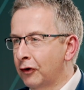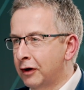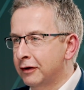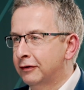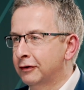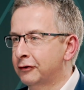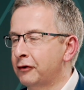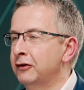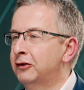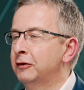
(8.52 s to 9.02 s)
Great
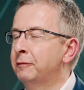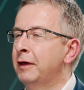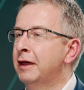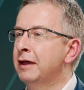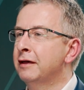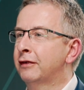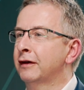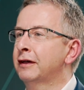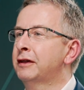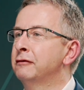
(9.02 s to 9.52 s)
to, great to be
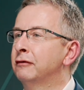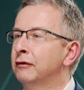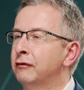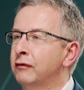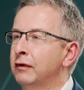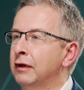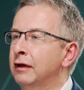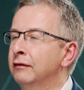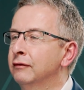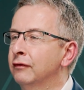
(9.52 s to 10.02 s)
here. Thank you for
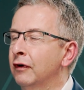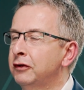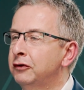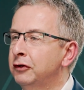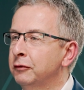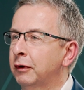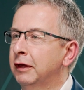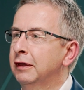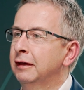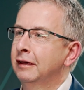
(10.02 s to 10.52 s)

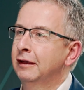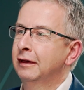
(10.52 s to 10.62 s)
inviting me.